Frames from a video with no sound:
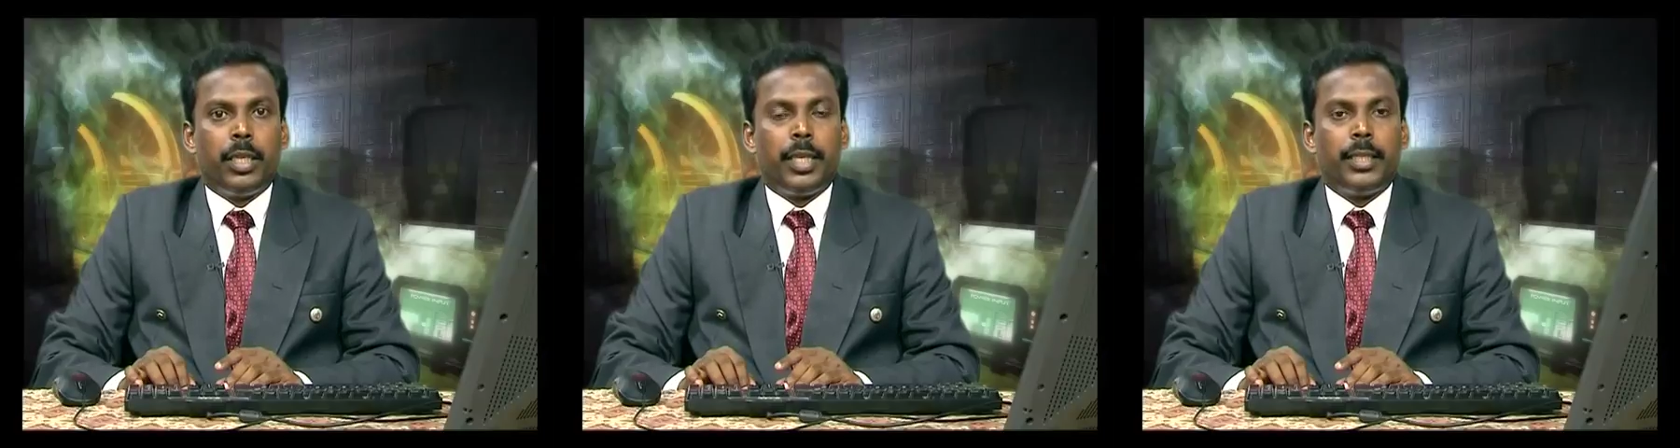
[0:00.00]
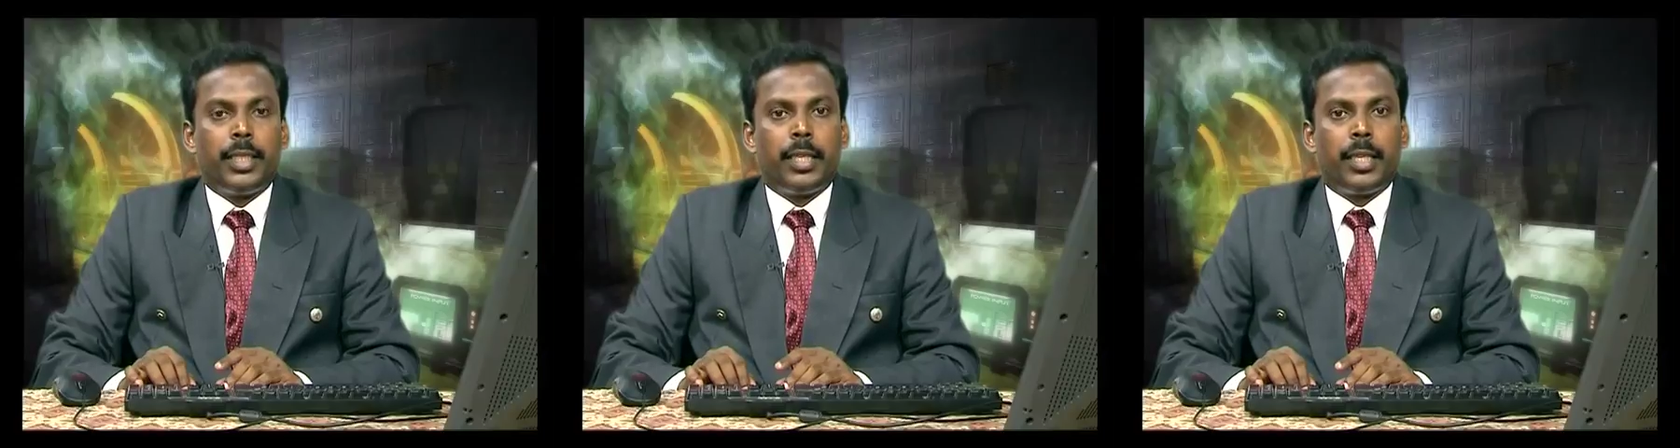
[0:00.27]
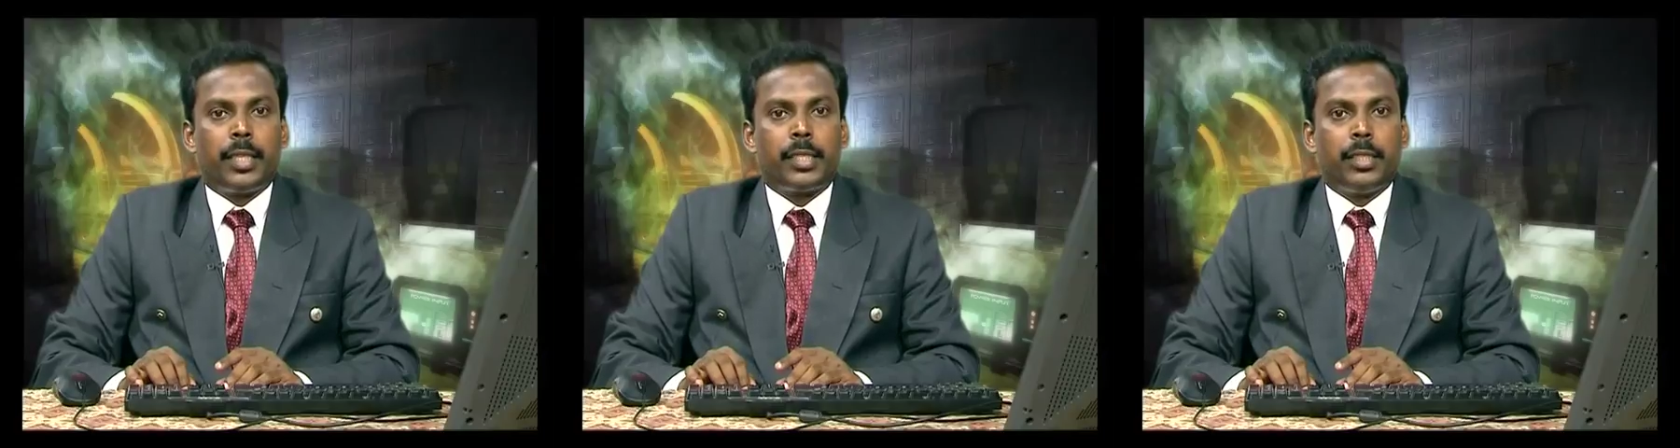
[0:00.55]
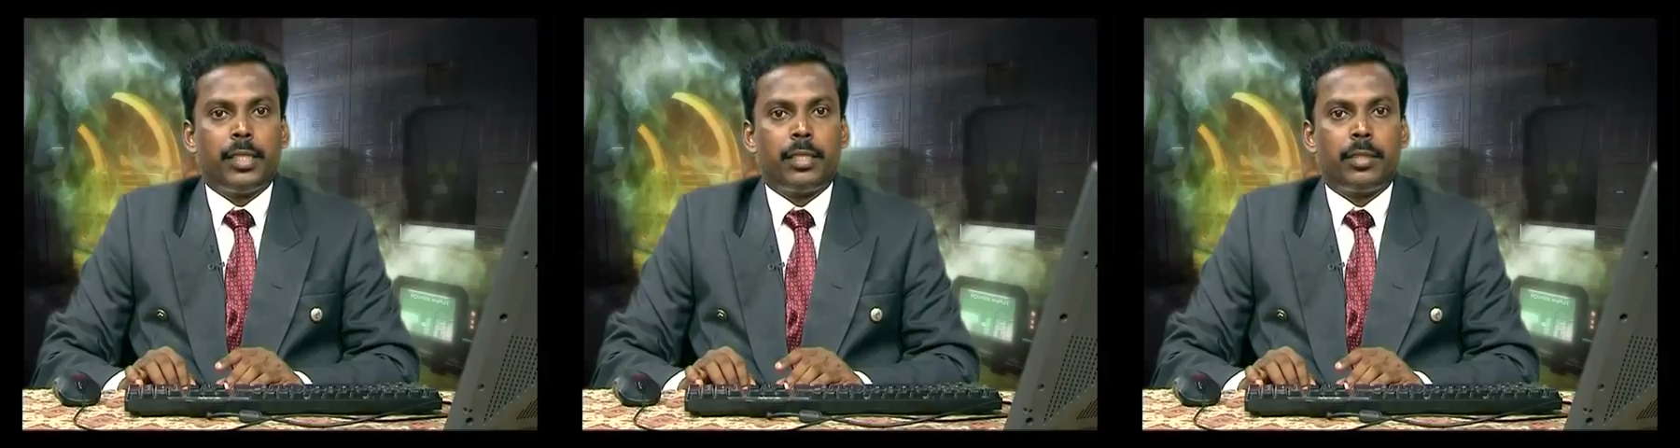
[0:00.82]
and another
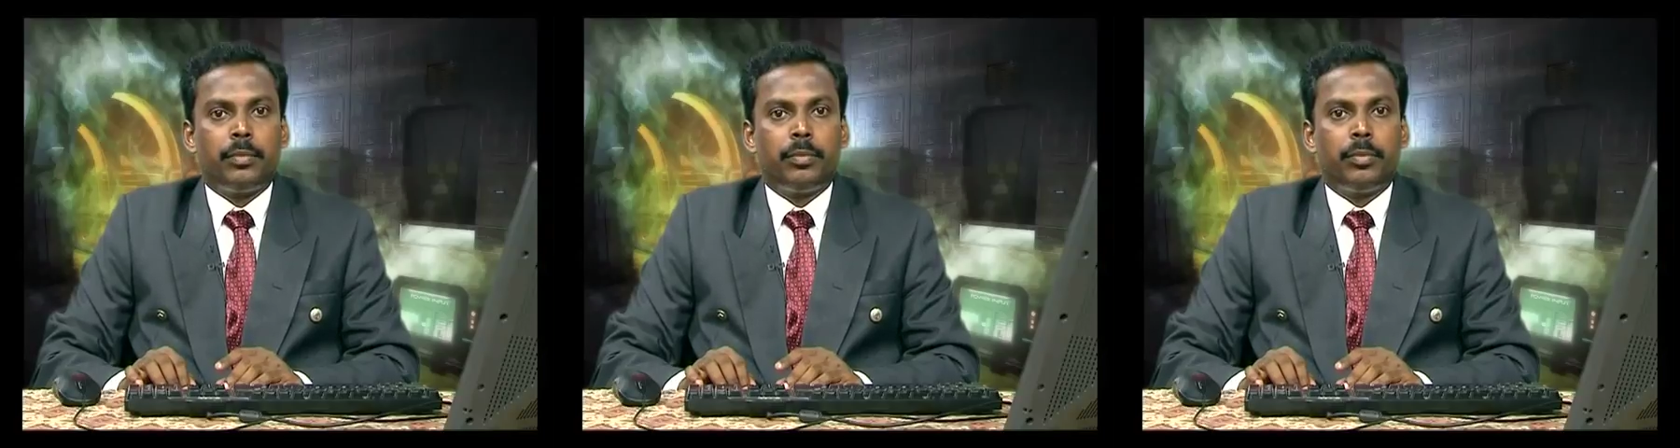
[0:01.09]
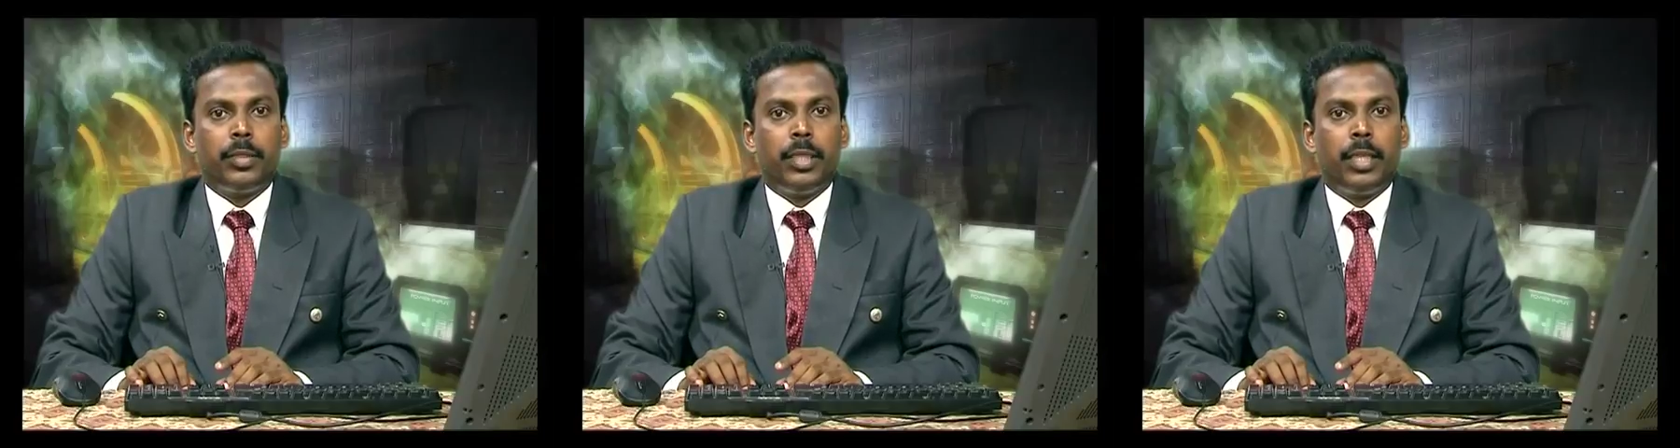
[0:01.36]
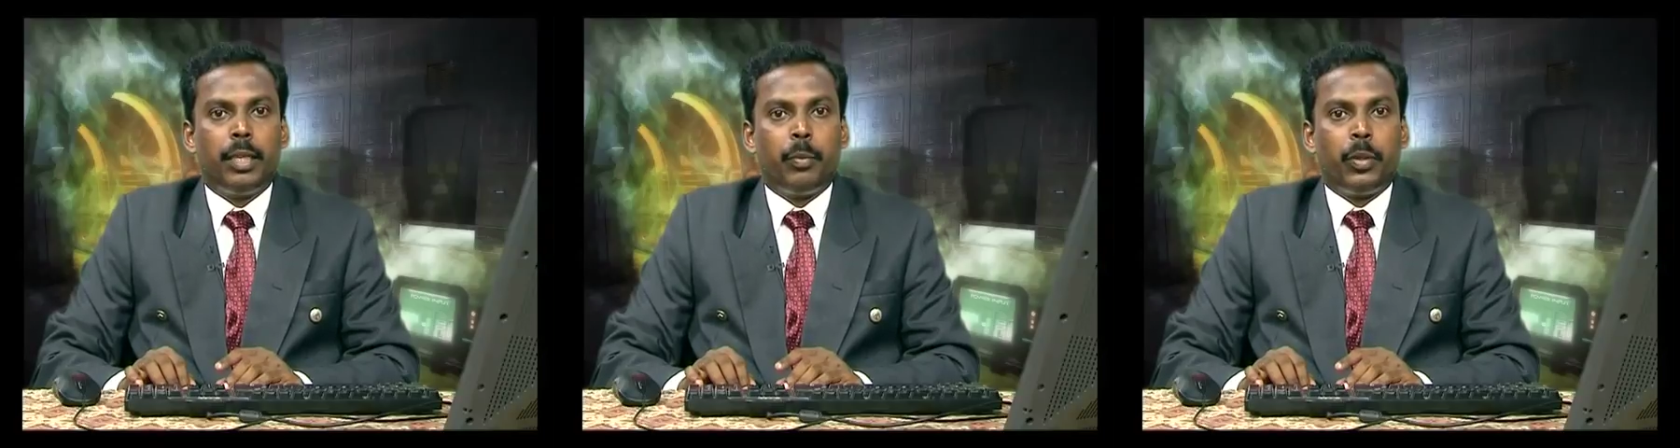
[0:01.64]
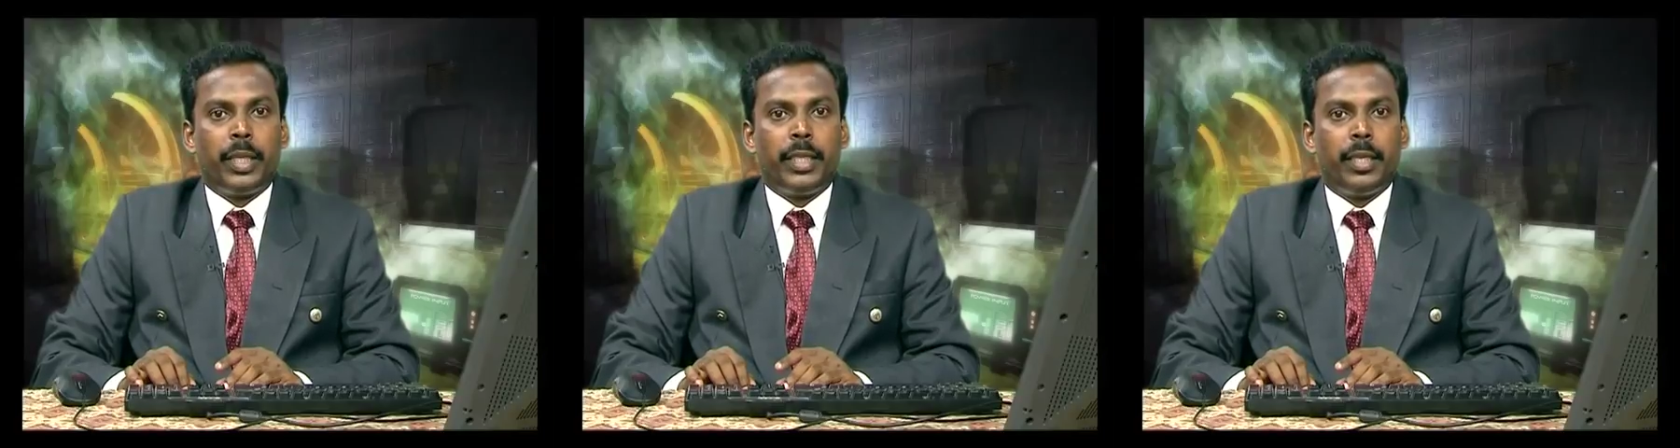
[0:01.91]
action is
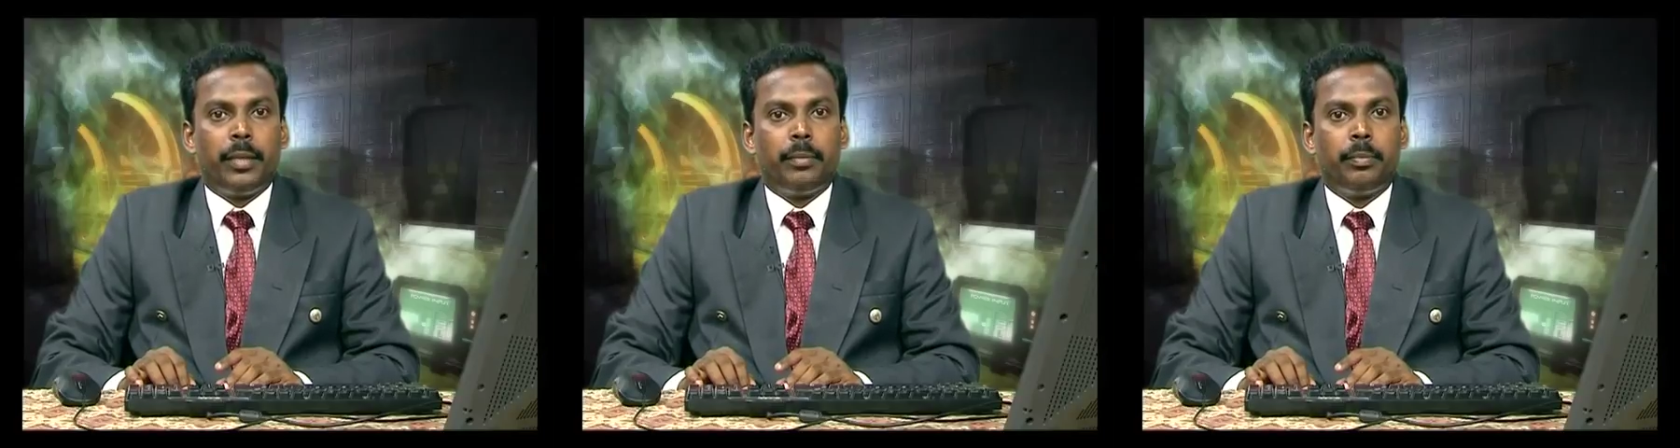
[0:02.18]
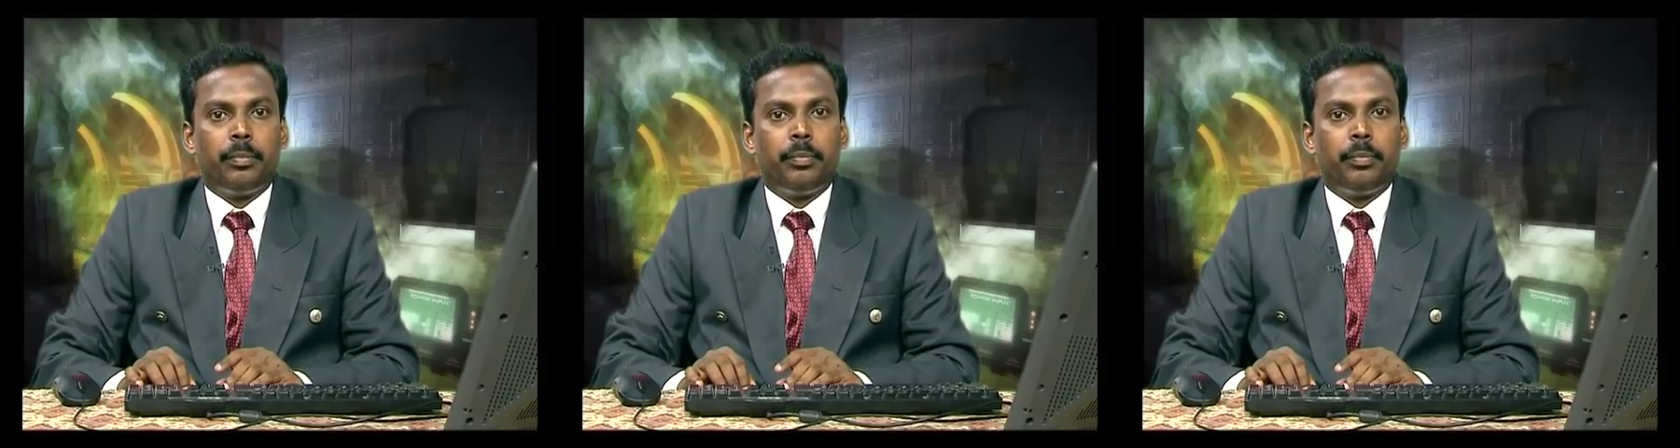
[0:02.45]
reporting error.